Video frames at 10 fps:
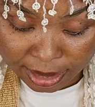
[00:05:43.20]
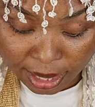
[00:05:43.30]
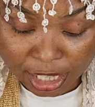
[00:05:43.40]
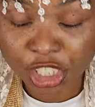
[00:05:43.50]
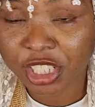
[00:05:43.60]

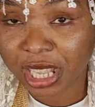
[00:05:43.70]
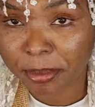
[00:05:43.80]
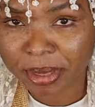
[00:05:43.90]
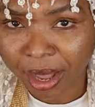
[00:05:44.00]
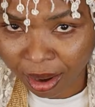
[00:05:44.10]
and she sent
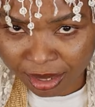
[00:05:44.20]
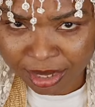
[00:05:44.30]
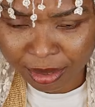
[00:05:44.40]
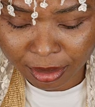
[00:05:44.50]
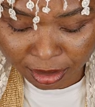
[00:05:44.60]
me the
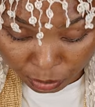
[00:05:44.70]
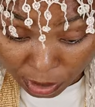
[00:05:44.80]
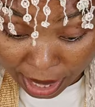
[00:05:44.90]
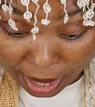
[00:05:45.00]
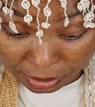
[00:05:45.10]
article. But
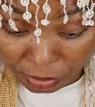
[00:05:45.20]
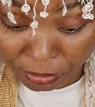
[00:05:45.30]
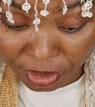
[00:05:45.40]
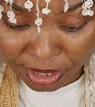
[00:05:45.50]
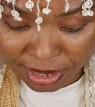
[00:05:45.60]
I, uh,
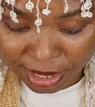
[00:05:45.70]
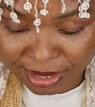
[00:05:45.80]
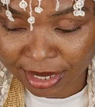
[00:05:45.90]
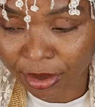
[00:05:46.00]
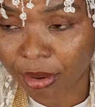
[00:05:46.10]
obviously, I
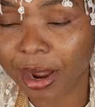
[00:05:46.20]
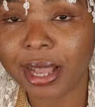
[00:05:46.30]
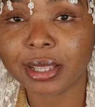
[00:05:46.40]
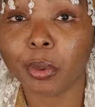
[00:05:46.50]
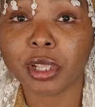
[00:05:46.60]
said, all right,
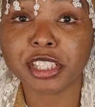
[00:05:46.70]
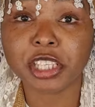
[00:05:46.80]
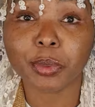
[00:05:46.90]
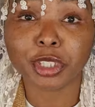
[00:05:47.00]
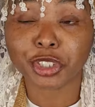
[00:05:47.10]
I want to see
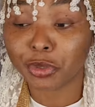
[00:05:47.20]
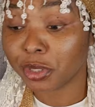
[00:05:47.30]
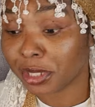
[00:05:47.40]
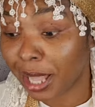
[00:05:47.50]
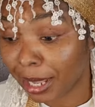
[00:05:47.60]
what she
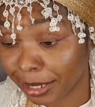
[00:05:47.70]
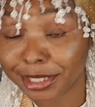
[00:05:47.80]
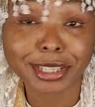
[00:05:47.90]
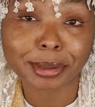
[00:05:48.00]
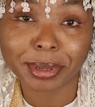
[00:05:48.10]
looks like, isn't it?